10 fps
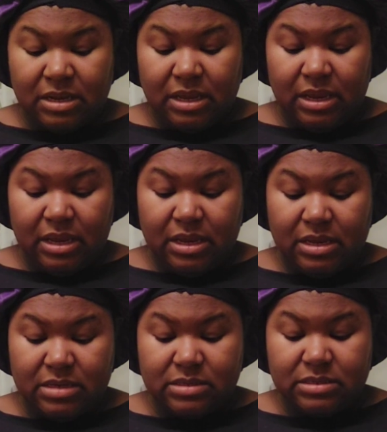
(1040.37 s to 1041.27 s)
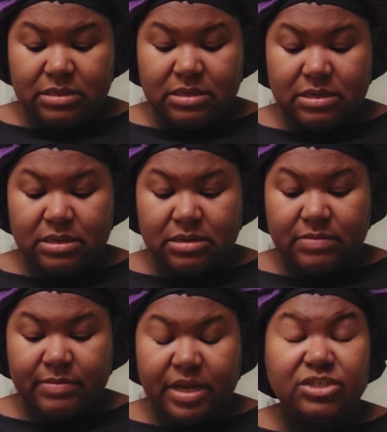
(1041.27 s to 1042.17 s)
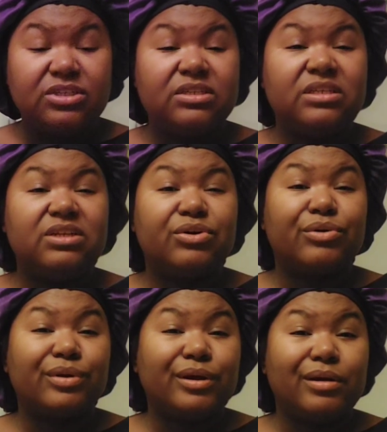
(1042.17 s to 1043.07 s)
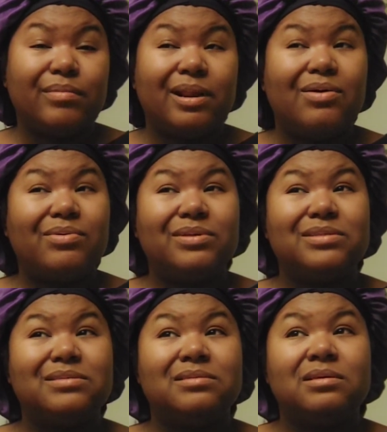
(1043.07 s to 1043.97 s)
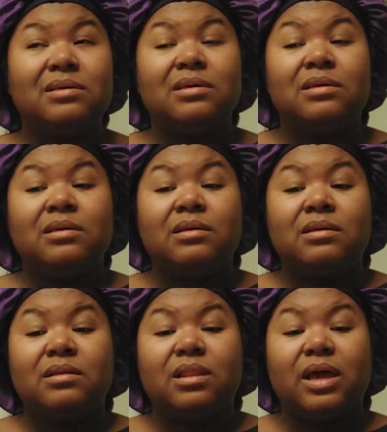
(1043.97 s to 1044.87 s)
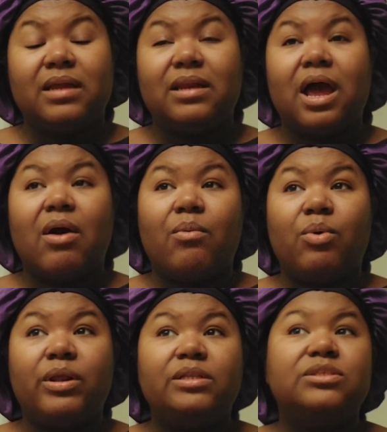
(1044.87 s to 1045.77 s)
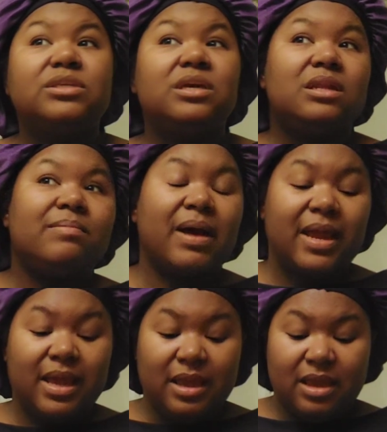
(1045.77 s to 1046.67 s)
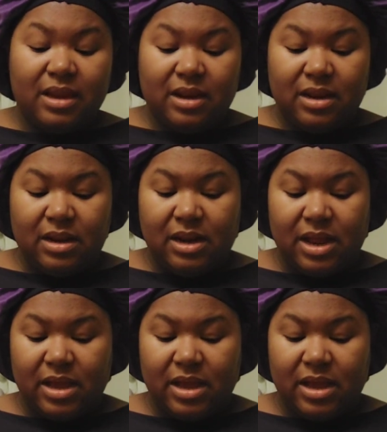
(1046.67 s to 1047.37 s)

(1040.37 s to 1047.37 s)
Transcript: and I should have did it earlier, but I was like not wanting to get in my head. And then